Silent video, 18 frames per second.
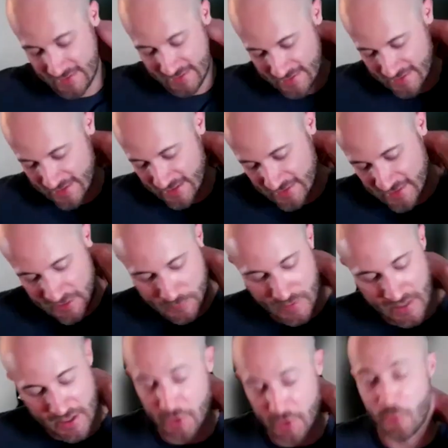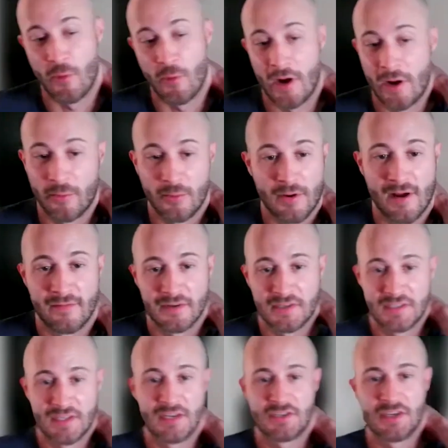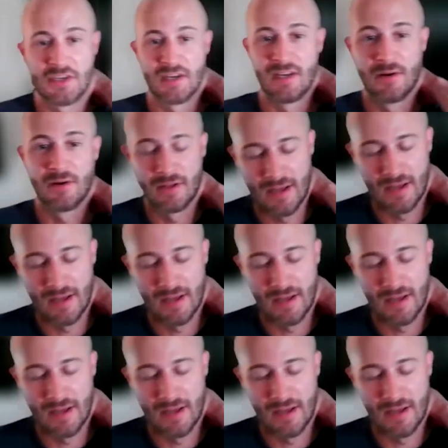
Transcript: this has been an incredible conversation, Neal.